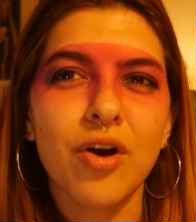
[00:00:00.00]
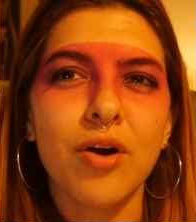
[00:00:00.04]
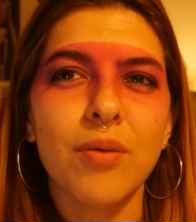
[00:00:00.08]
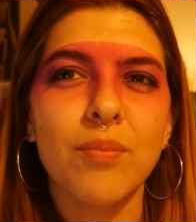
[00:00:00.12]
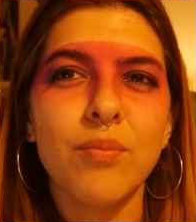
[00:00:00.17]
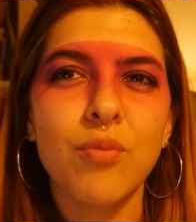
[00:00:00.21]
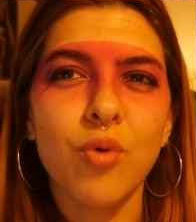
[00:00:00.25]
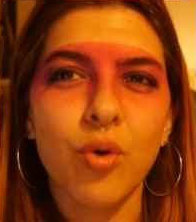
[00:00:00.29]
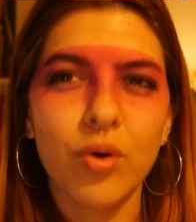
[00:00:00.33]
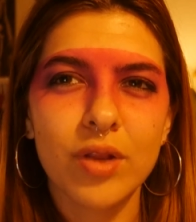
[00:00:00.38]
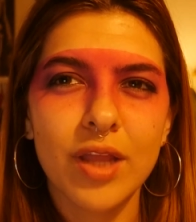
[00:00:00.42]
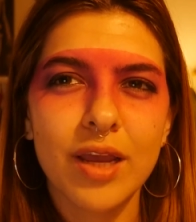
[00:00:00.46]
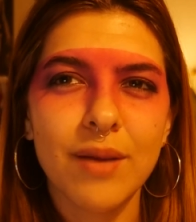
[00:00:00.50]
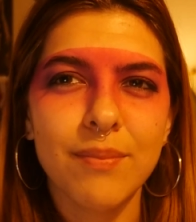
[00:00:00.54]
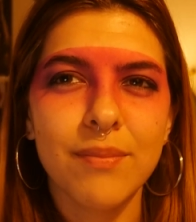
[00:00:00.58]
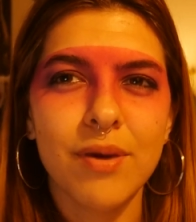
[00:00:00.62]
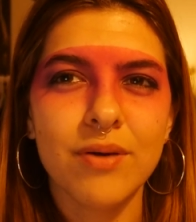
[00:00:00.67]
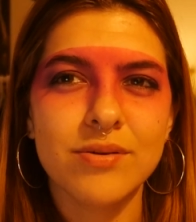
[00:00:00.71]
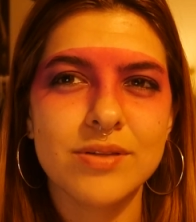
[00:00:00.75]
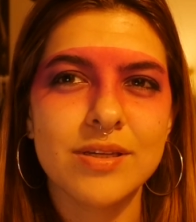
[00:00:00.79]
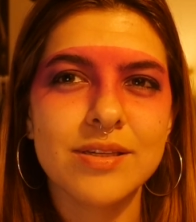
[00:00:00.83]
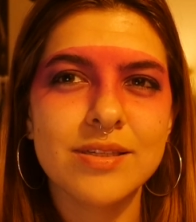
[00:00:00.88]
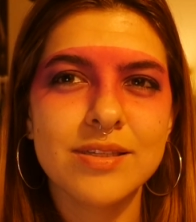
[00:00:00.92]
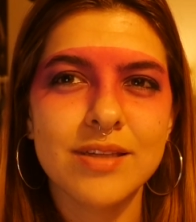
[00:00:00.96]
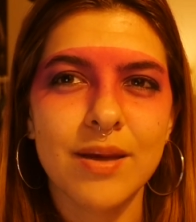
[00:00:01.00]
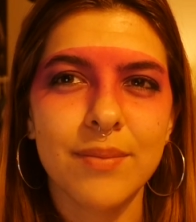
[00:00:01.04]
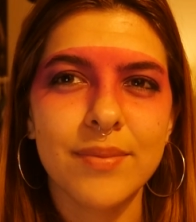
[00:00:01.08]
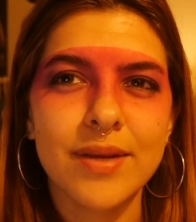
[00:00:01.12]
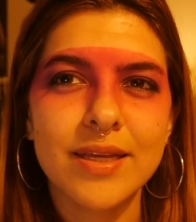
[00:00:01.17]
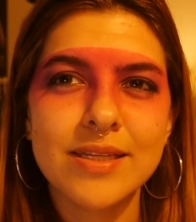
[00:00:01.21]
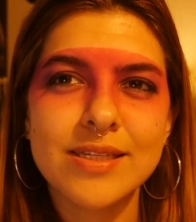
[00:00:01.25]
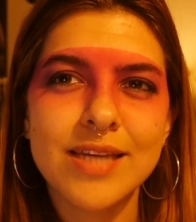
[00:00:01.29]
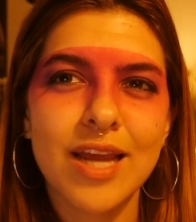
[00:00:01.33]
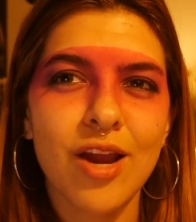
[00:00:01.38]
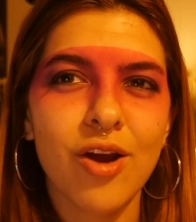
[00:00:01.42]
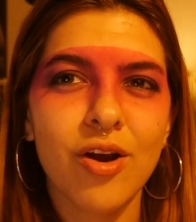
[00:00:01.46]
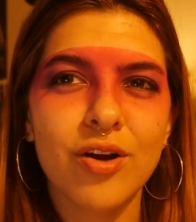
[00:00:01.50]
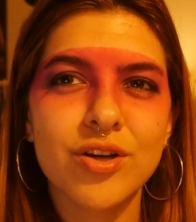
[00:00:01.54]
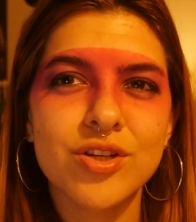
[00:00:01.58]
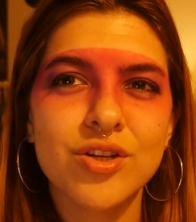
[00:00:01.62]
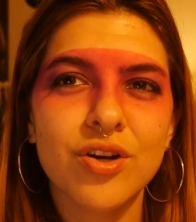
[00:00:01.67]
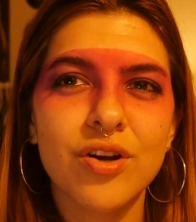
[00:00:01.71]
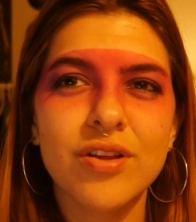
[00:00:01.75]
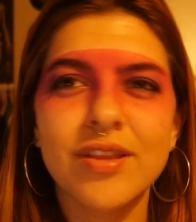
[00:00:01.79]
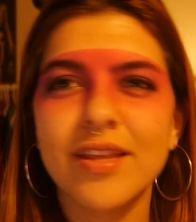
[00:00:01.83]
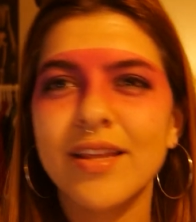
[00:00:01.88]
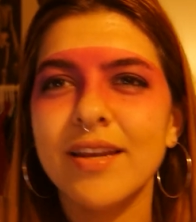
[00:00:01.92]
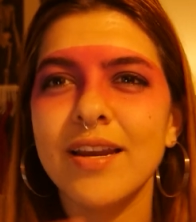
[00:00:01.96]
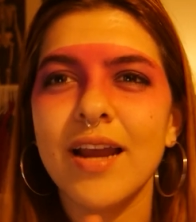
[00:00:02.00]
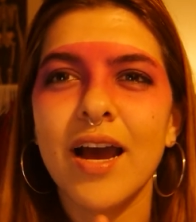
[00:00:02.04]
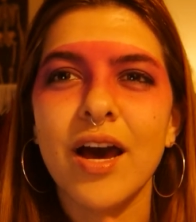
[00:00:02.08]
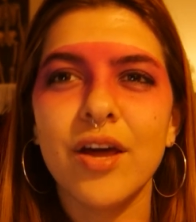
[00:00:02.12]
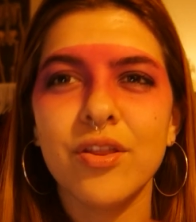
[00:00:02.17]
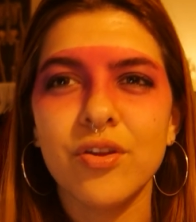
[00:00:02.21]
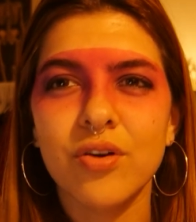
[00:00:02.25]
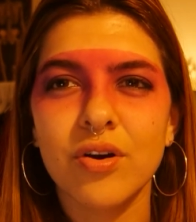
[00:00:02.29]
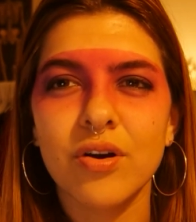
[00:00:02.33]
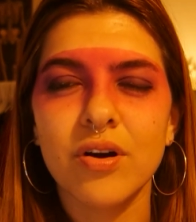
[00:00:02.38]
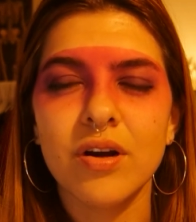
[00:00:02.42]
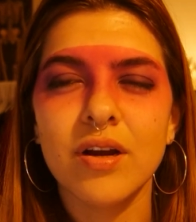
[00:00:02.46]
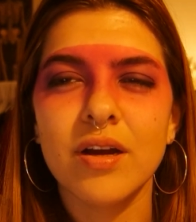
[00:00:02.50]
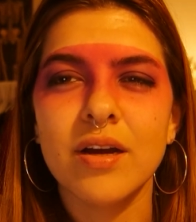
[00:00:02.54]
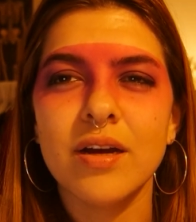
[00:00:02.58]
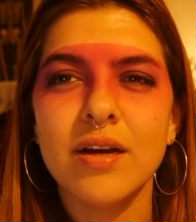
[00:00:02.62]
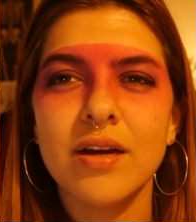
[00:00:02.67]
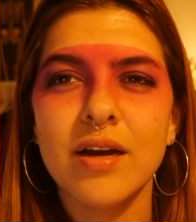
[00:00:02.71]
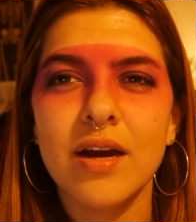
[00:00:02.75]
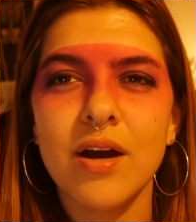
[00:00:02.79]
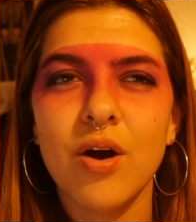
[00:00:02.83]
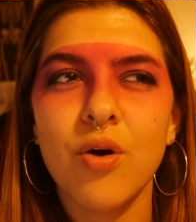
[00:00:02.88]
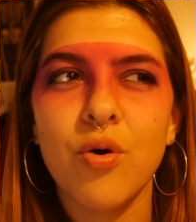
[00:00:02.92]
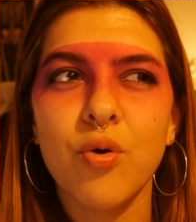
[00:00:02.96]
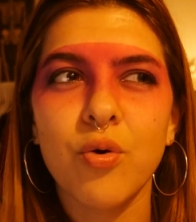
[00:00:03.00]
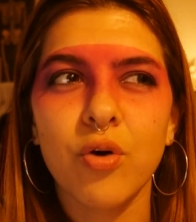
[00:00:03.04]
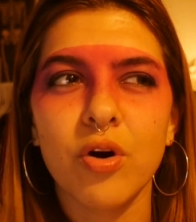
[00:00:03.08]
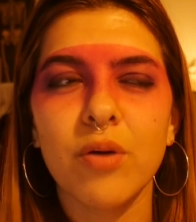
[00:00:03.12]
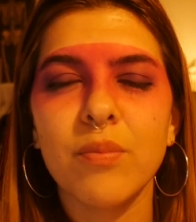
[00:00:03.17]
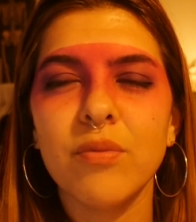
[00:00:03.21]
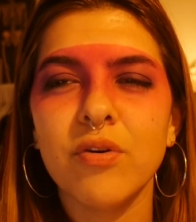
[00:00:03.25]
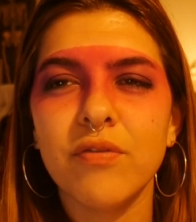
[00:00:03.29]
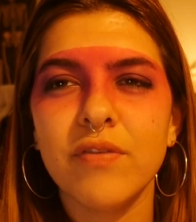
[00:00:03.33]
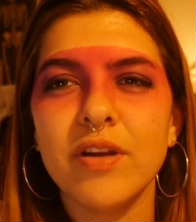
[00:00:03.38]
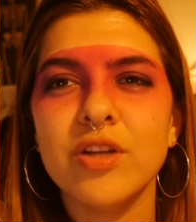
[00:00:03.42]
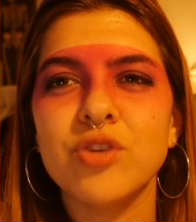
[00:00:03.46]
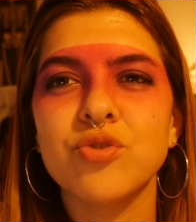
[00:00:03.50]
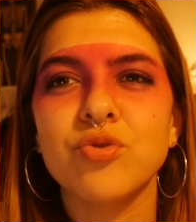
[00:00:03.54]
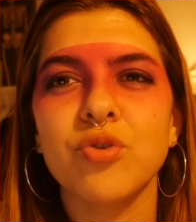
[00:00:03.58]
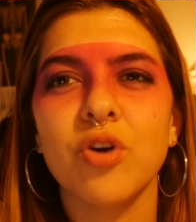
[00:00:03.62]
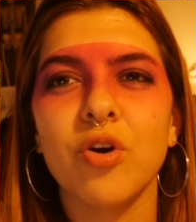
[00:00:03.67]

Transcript: are more like Moses Sumney's character than other horror movie